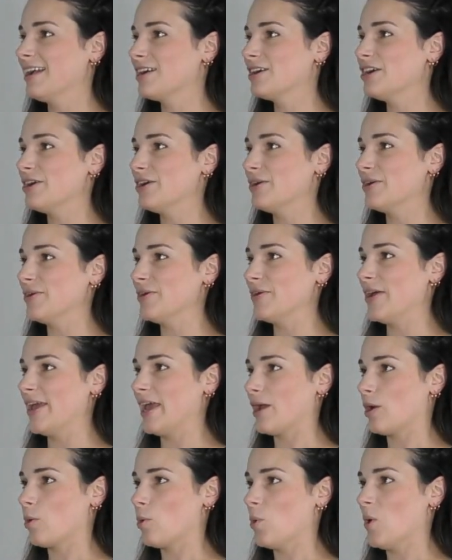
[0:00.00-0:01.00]

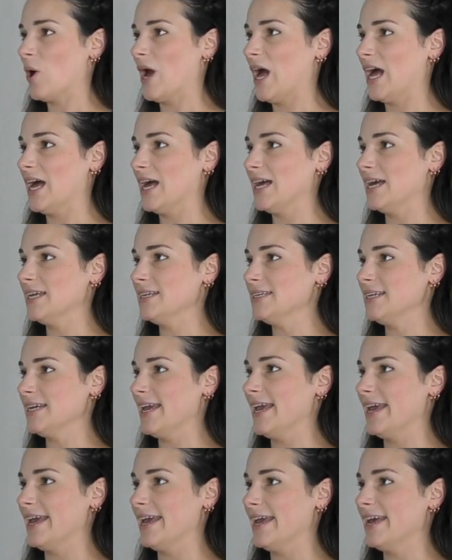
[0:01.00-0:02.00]
Going 1
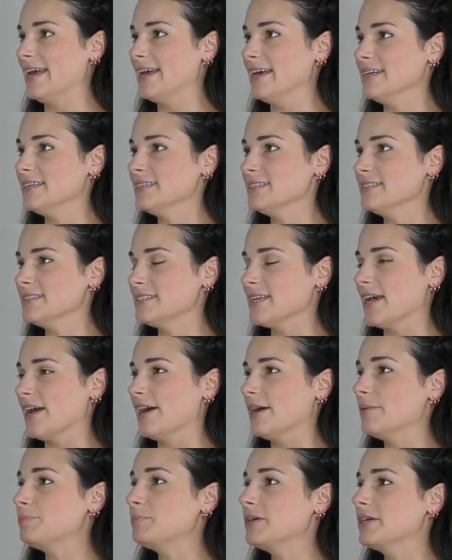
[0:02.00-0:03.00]
and
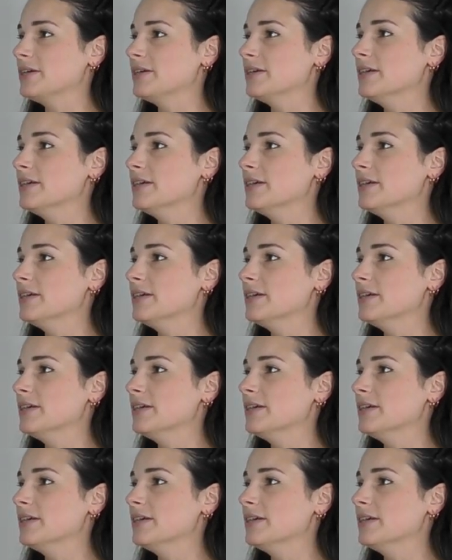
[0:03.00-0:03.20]
up,